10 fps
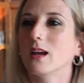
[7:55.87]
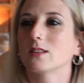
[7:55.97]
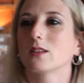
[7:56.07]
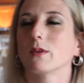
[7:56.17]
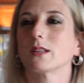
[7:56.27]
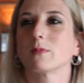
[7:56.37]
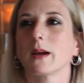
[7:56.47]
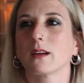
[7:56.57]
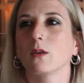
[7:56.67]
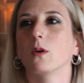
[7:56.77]
So I went
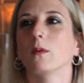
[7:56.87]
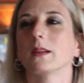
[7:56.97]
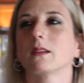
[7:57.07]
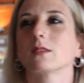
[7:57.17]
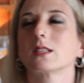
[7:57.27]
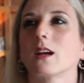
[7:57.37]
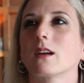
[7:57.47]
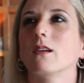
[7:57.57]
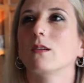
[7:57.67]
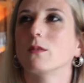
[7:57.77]
back home and I was like,
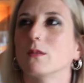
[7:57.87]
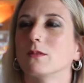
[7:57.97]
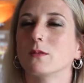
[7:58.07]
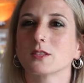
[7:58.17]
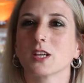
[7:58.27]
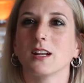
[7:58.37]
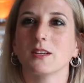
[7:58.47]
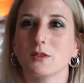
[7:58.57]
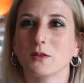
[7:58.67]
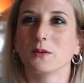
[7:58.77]
oh, what shall I
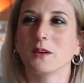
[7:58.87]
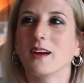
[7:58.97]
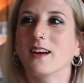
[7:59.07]
do?